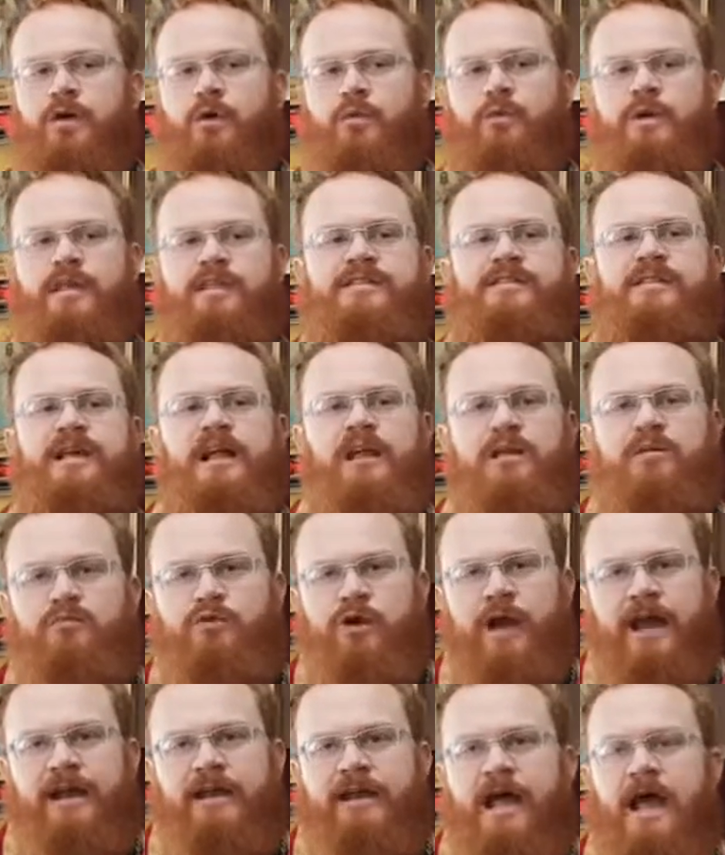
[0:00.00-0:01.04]
We
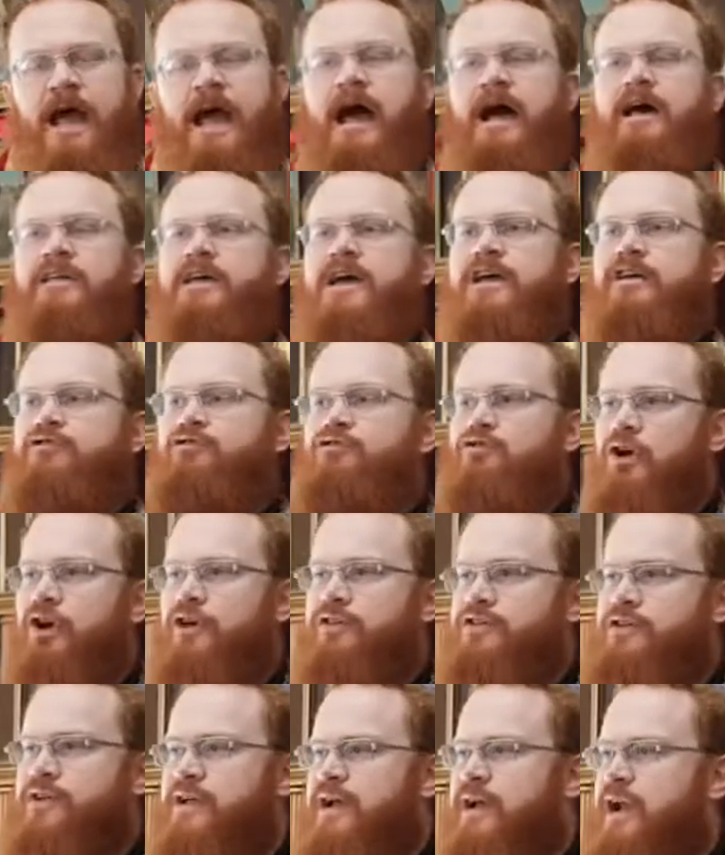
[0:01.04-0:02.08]
celebrate how they
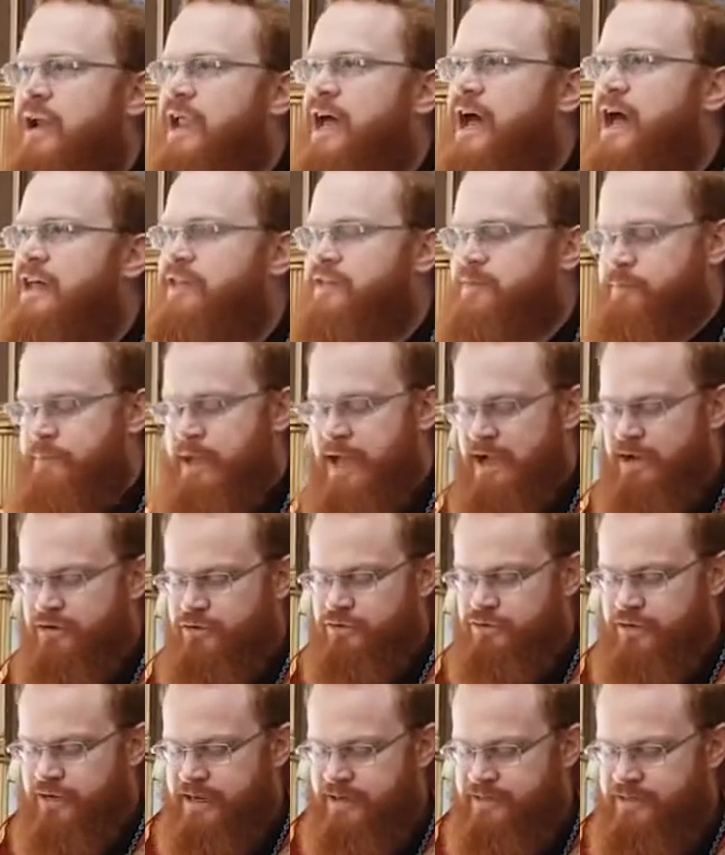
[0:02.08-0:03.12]
crossed class
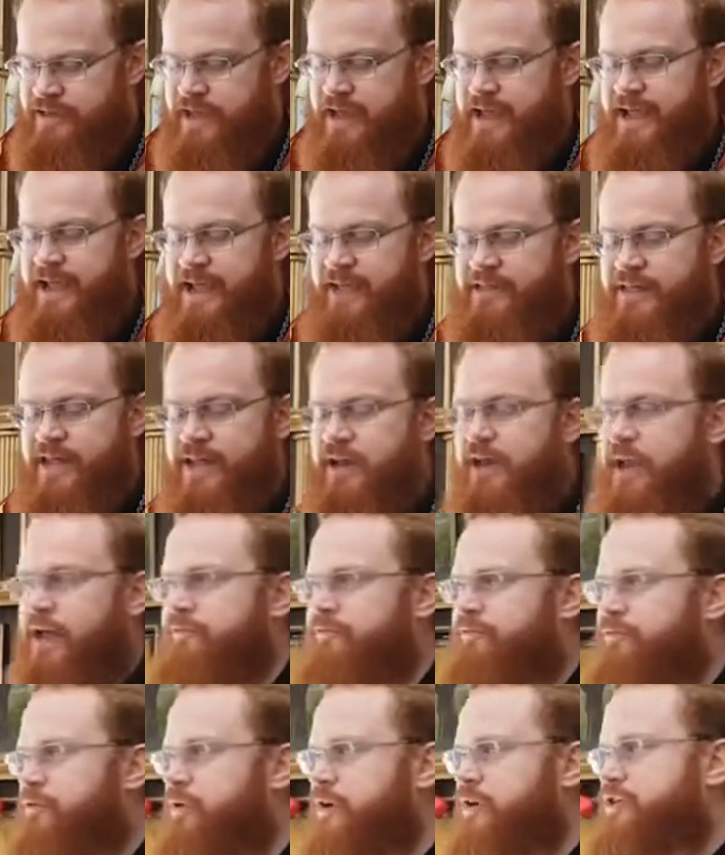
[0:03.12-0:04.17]
boundaries in their
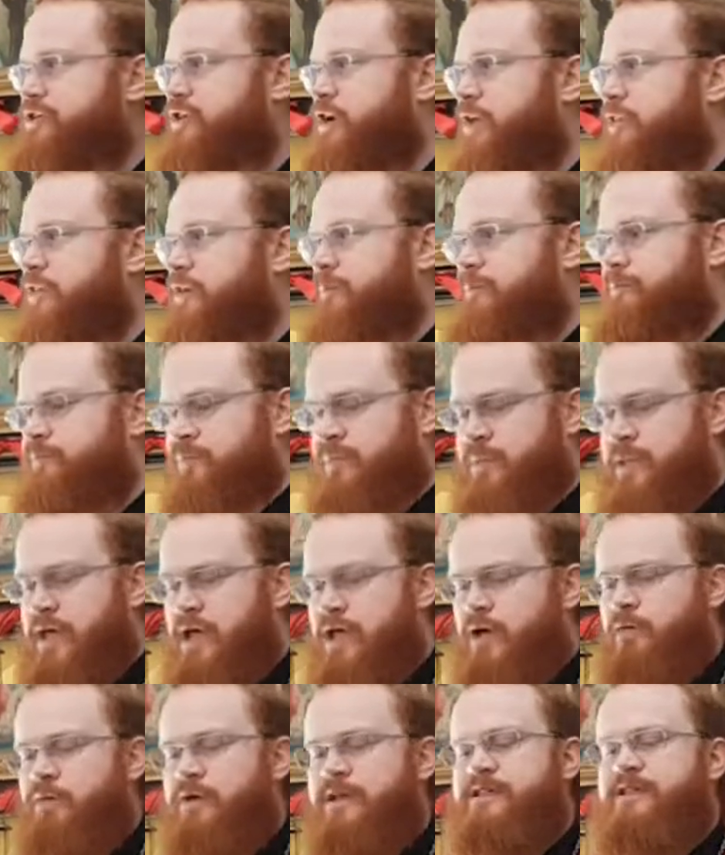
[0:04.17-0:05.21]
love for each other.
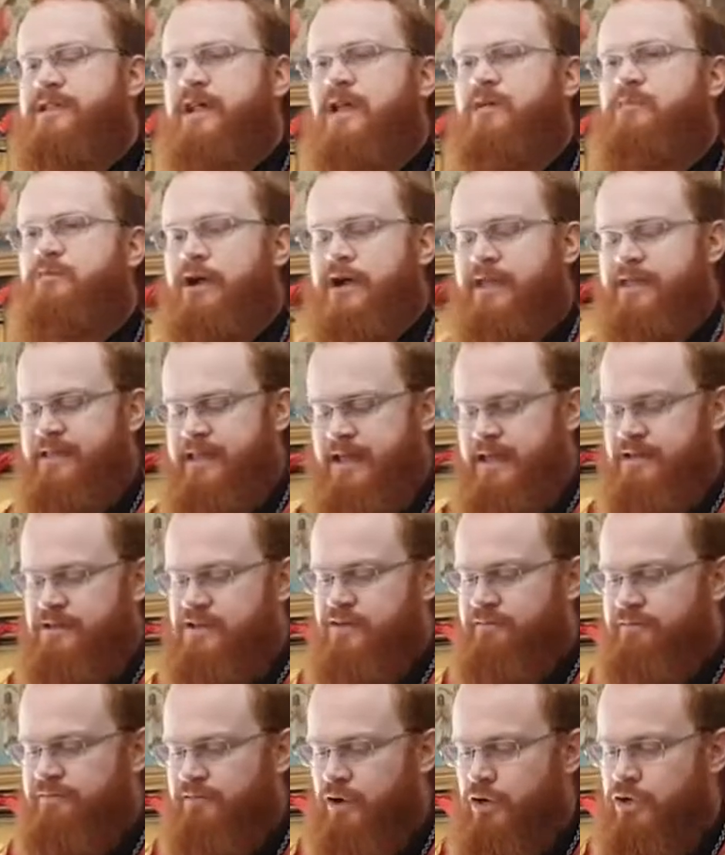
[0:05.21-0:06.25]
We celebrate their
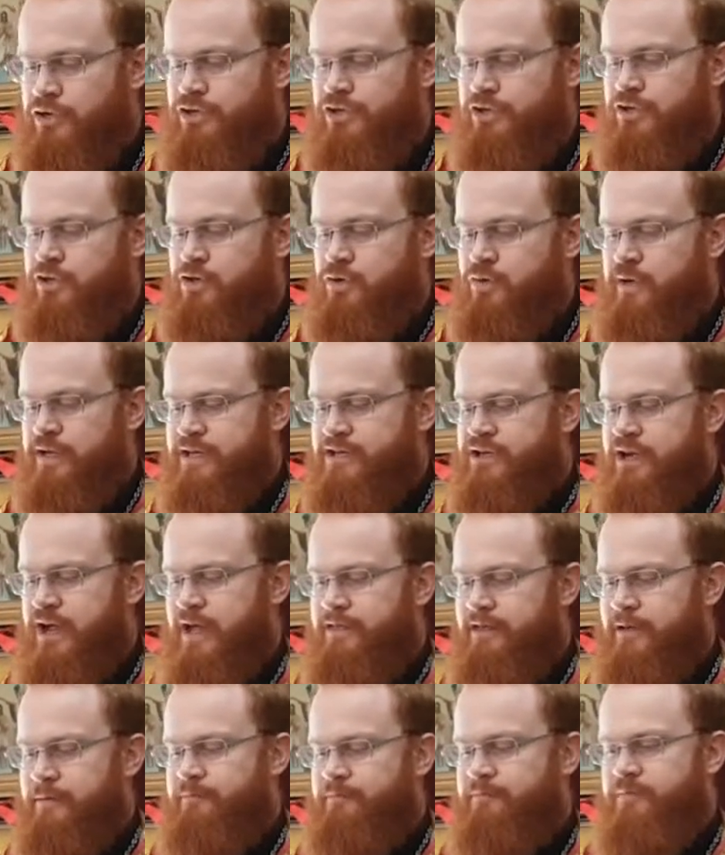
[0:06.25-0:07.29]
devotion to each
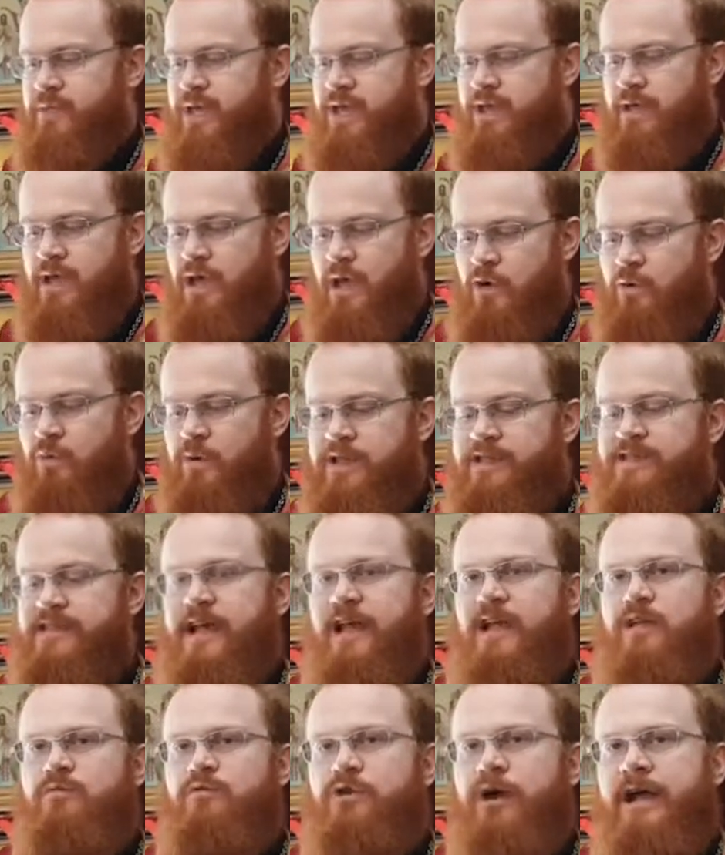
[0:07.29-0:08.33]
other. We
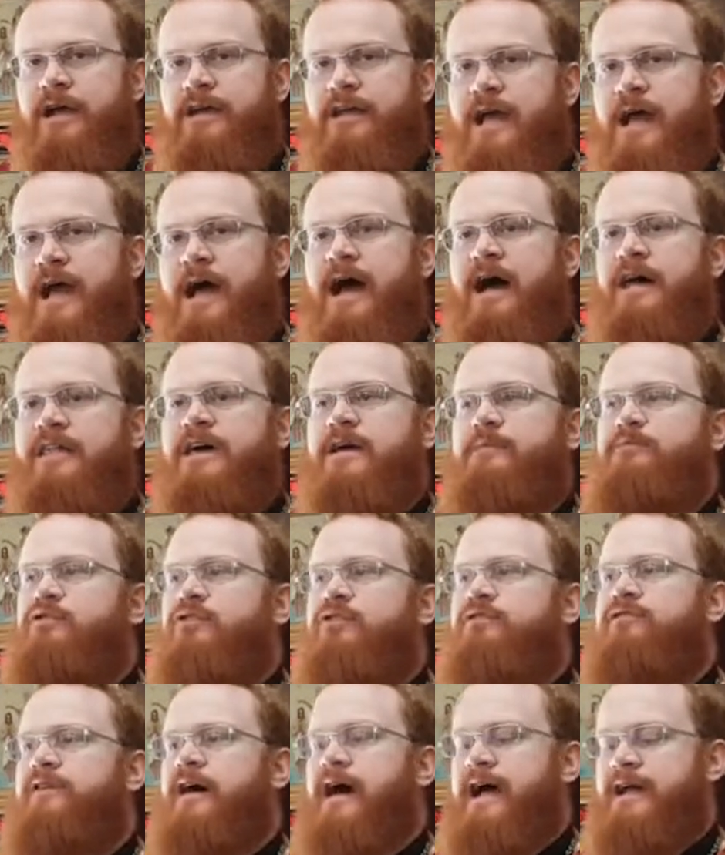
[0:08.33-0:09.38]
celebrate how they
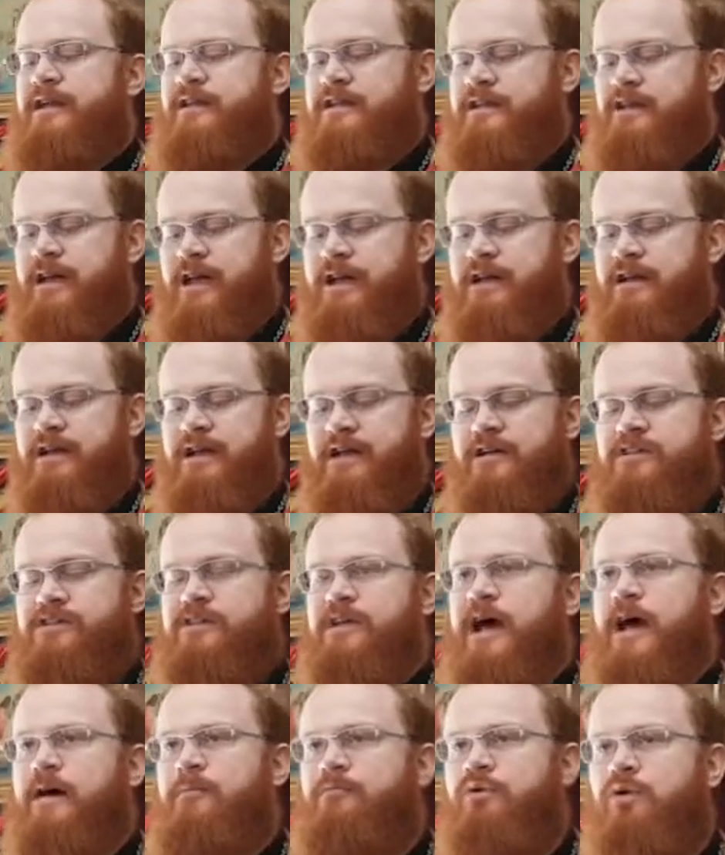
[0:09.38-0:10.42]
provided an
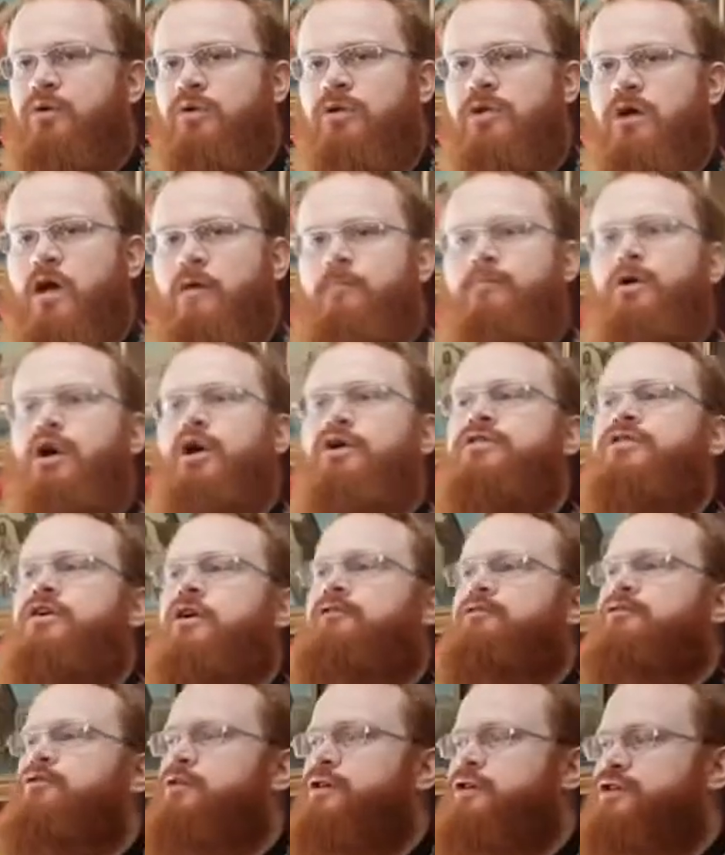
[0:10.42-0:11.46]
example both
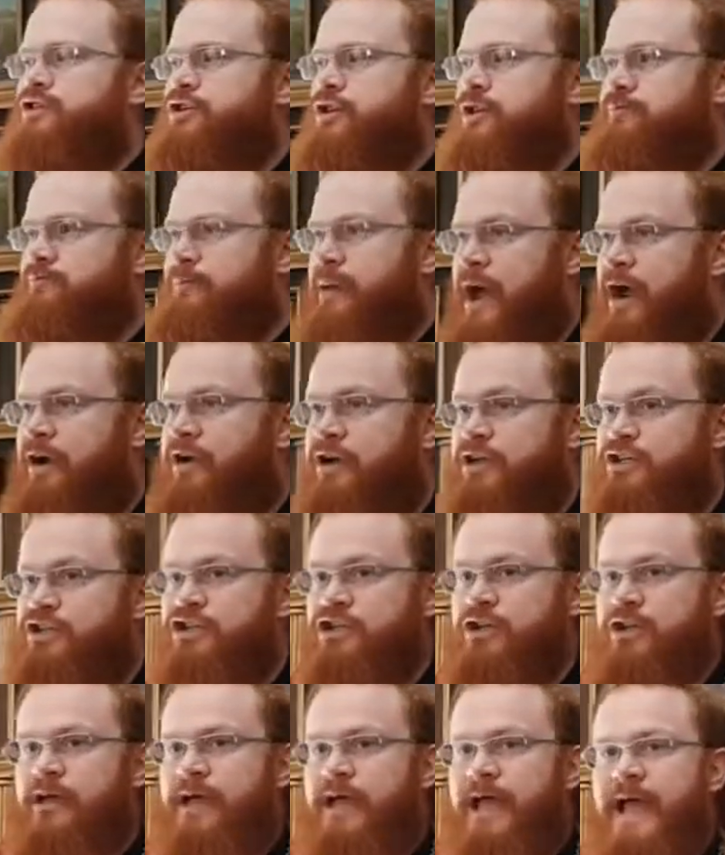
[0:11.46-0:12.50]
of Christian marriage
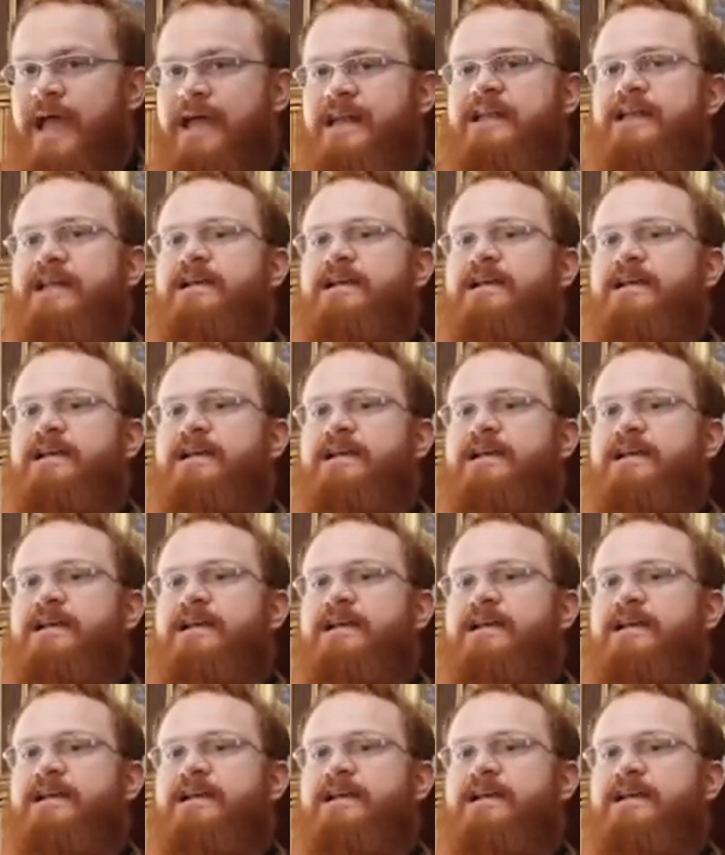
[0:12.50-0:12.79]
and